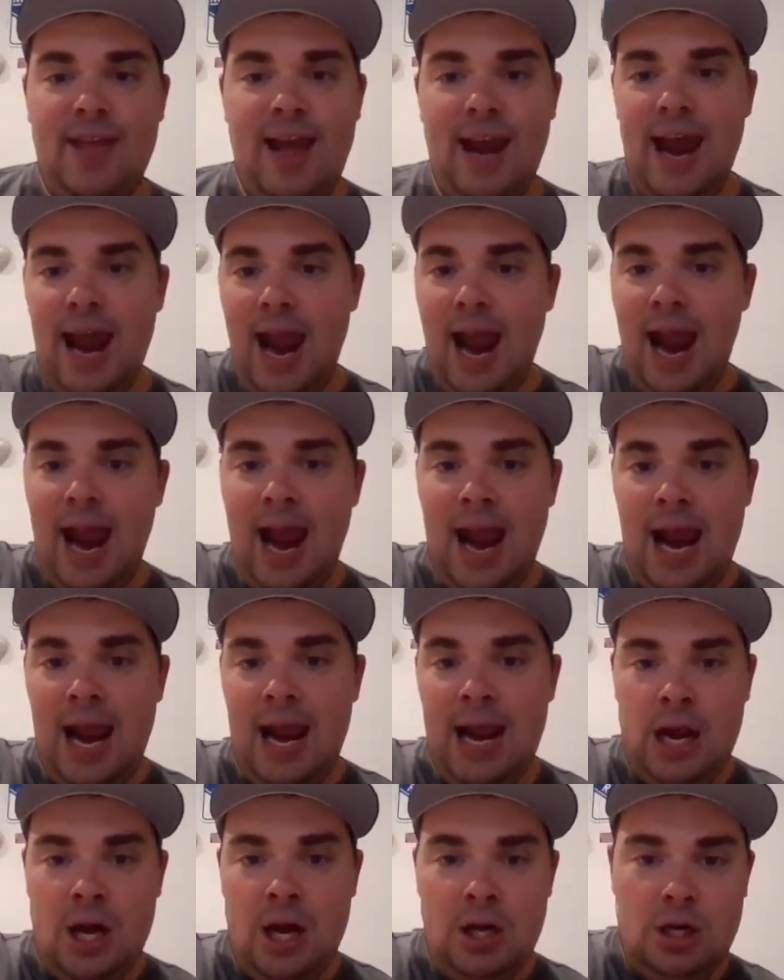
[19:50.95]
And then
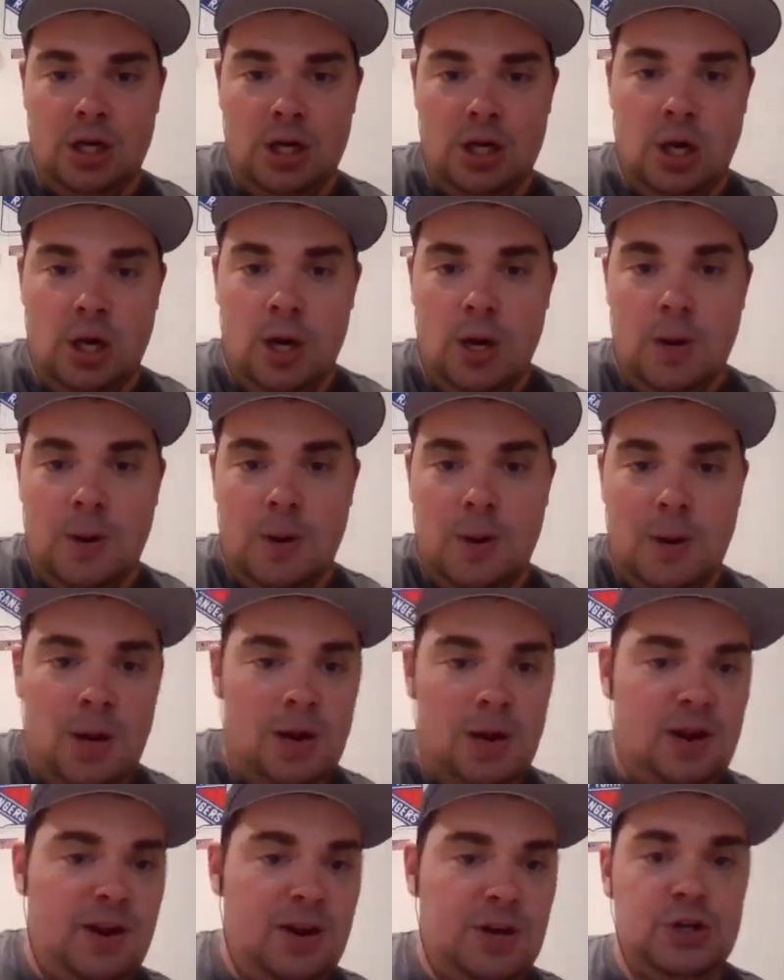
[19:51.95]
a
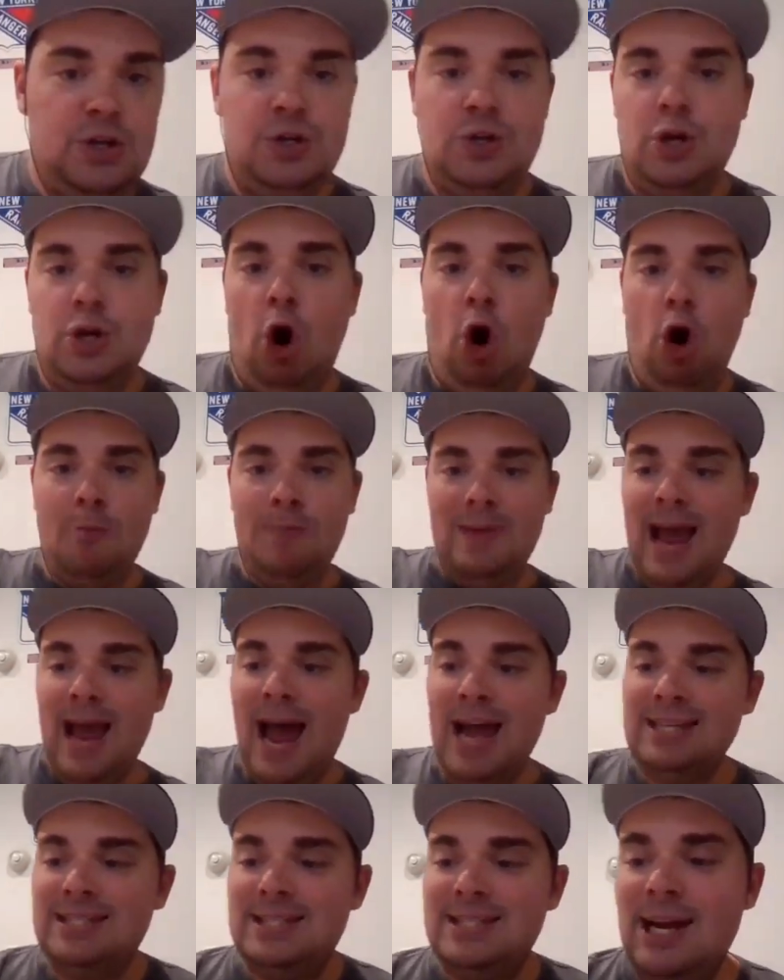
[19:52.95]

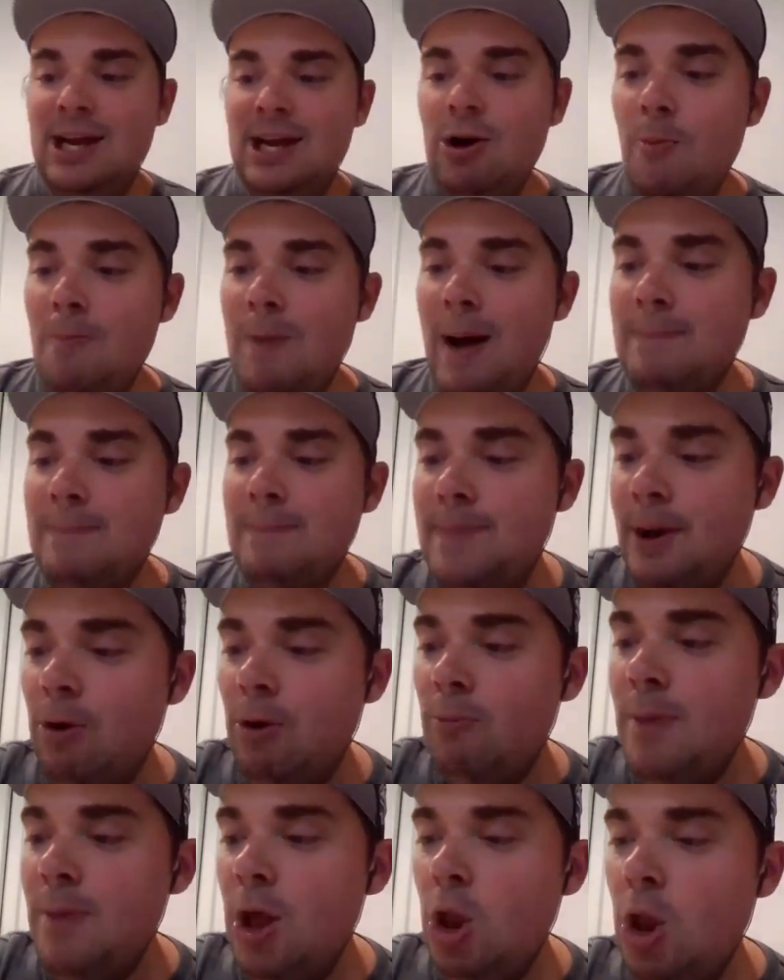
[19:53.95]
RBI single by
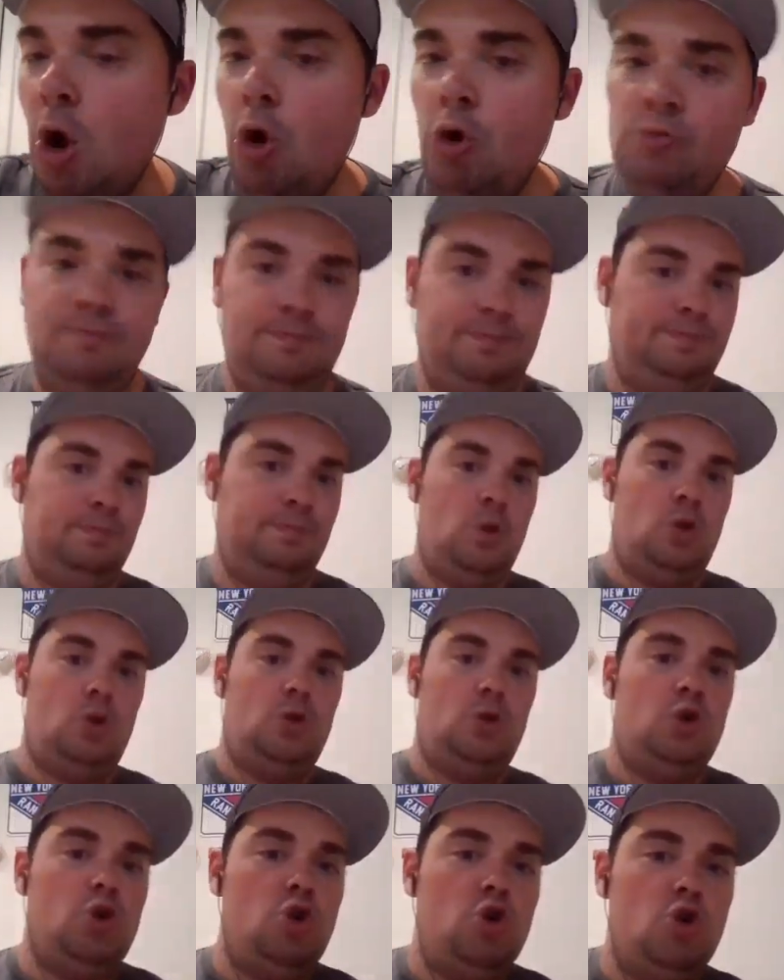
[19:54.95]
Bill Miller.
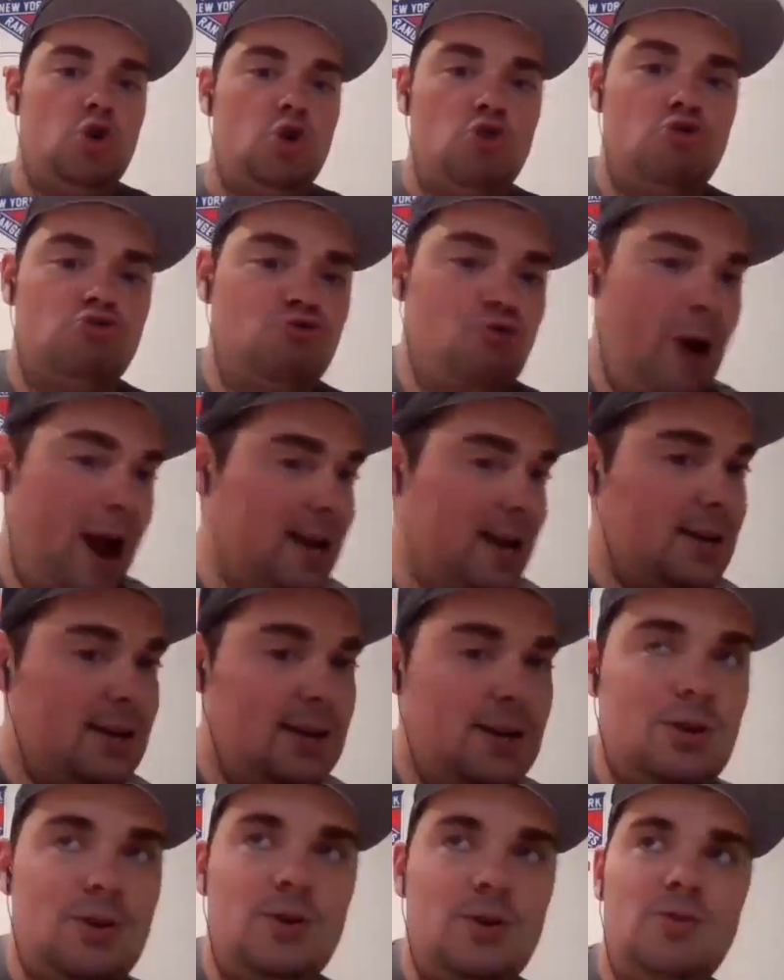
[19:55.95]

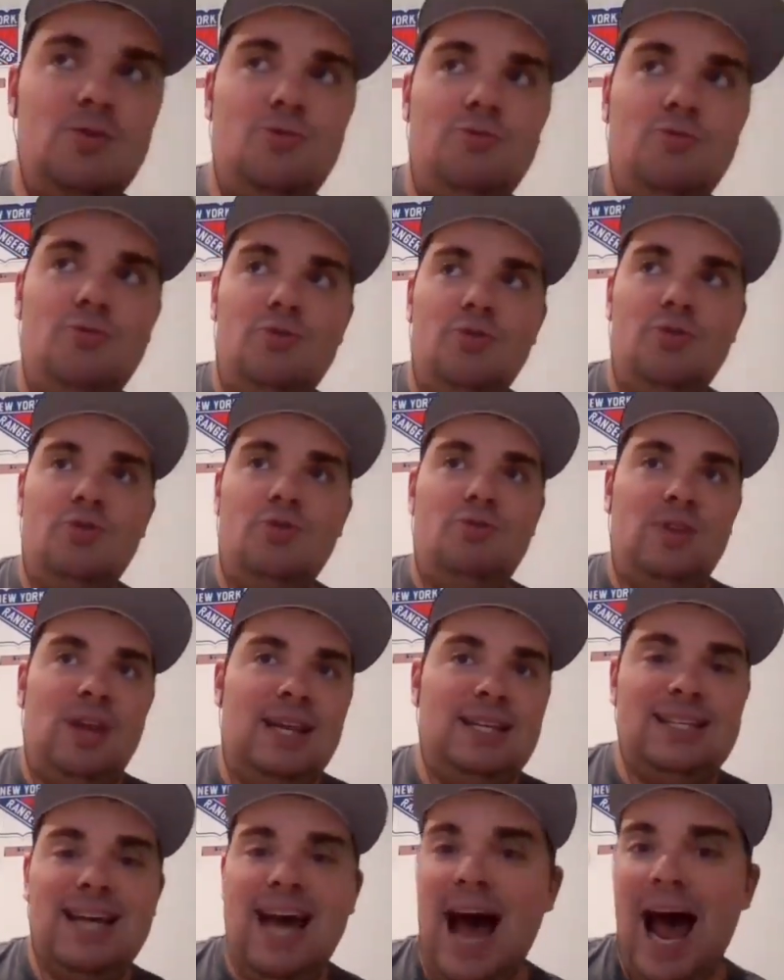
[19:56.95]

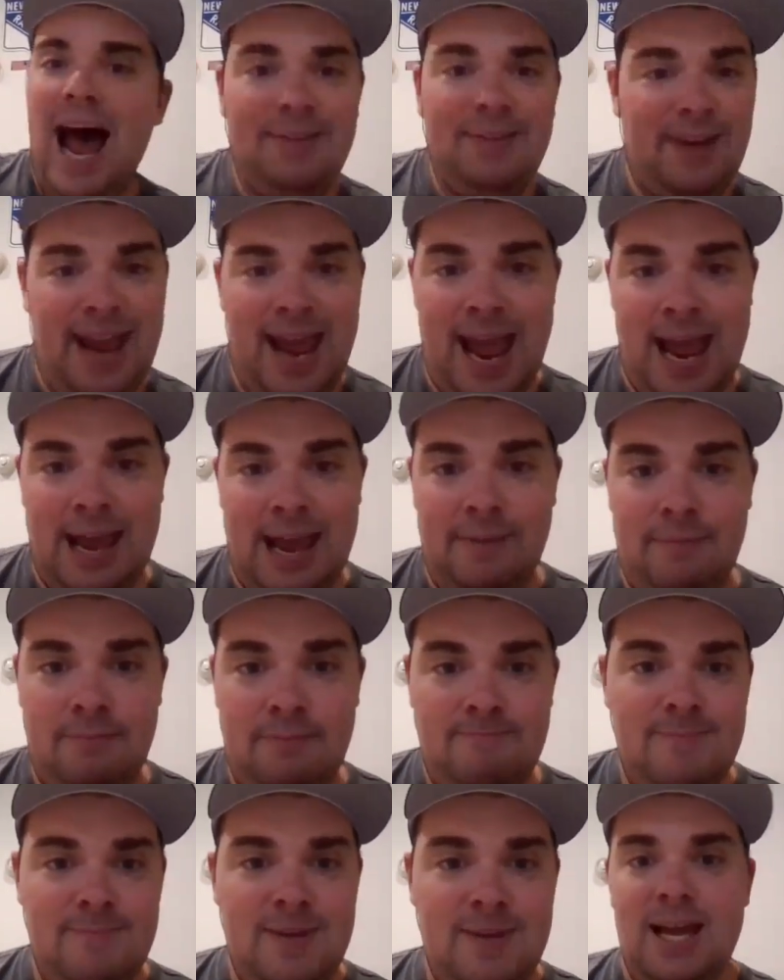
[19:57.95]
They tie the game.
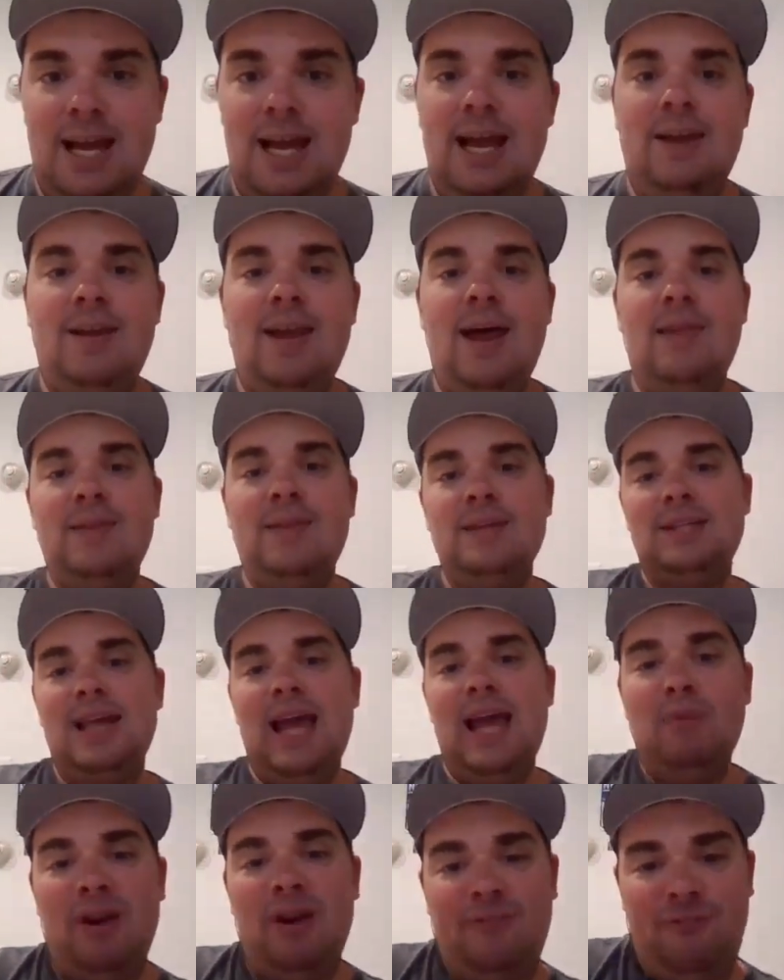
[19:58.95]
And then
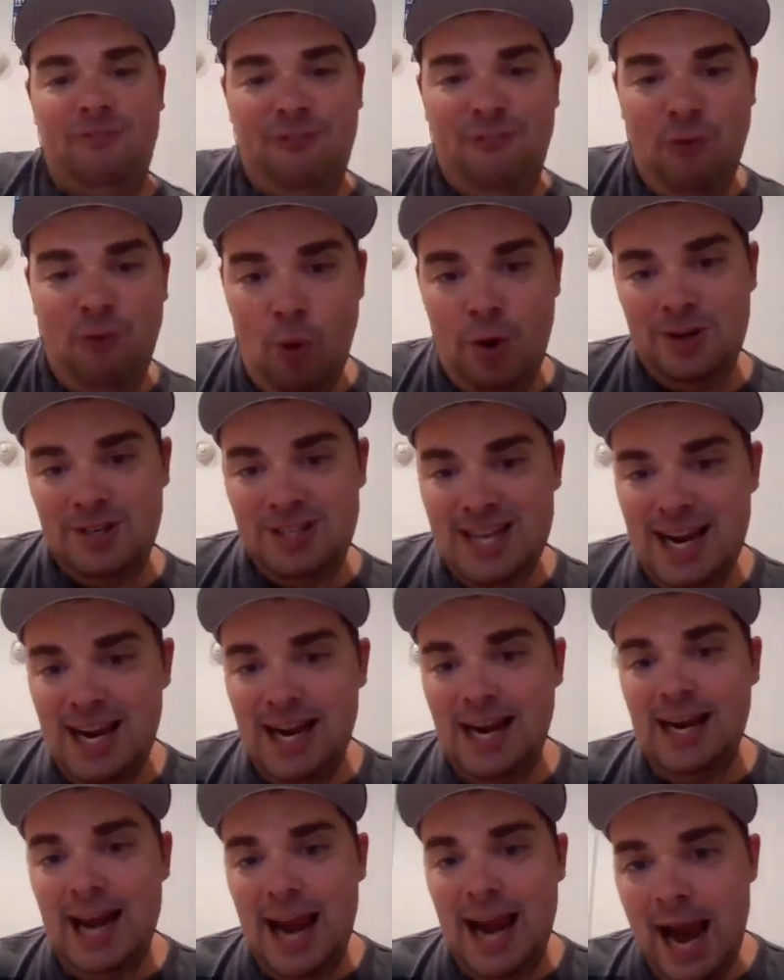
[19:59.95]
this game went
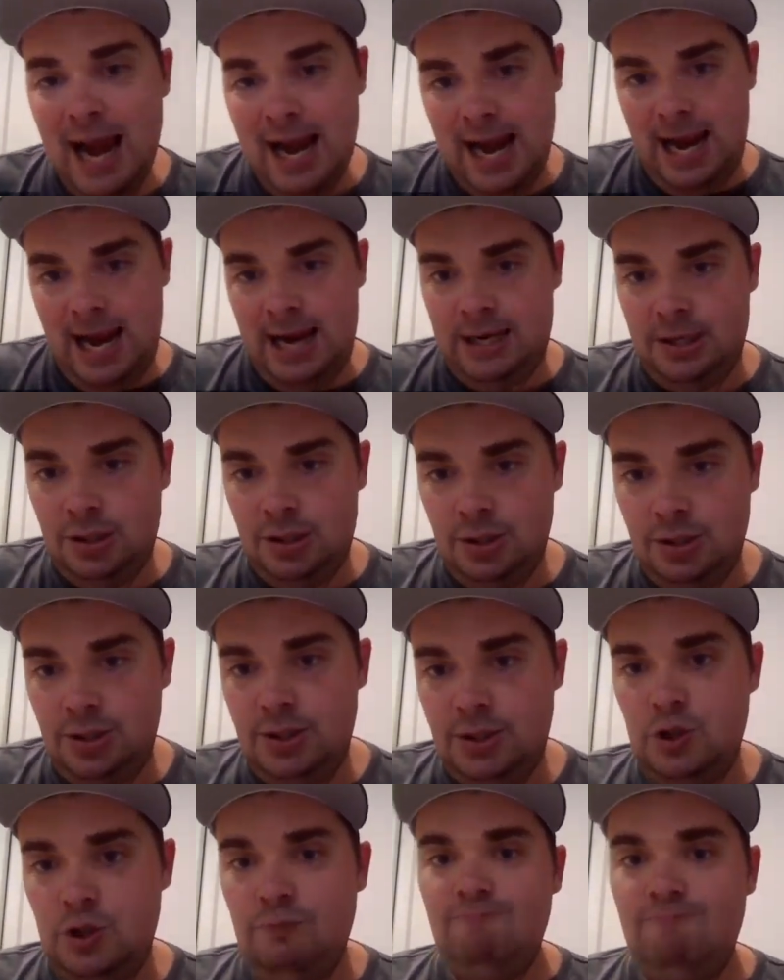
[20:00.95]
14
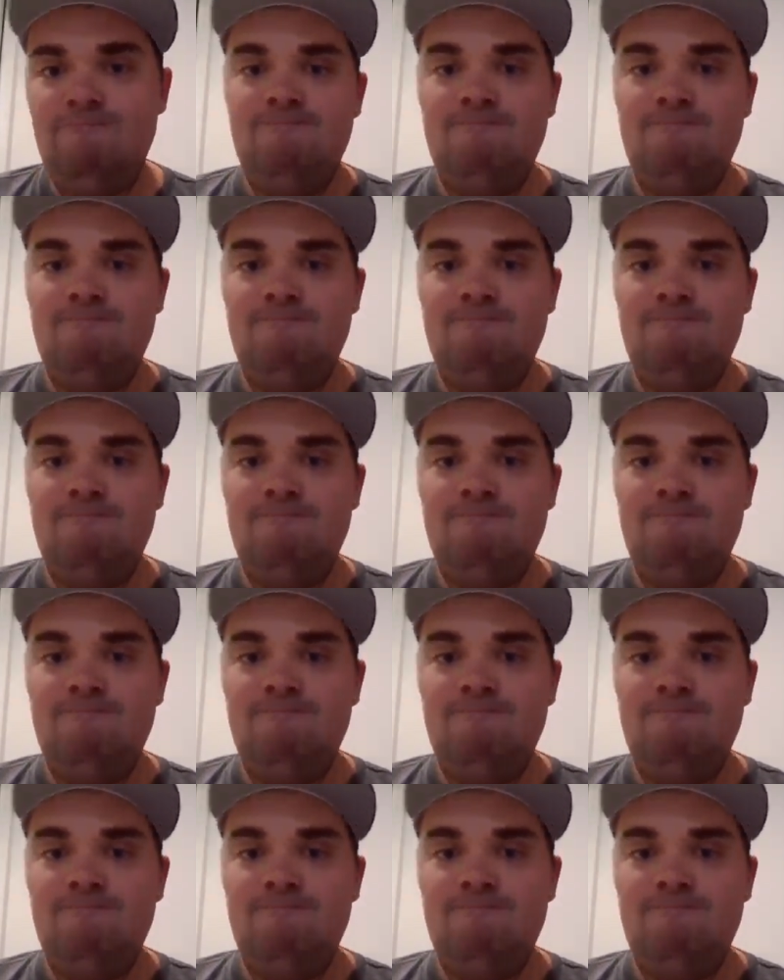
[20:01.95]
innings.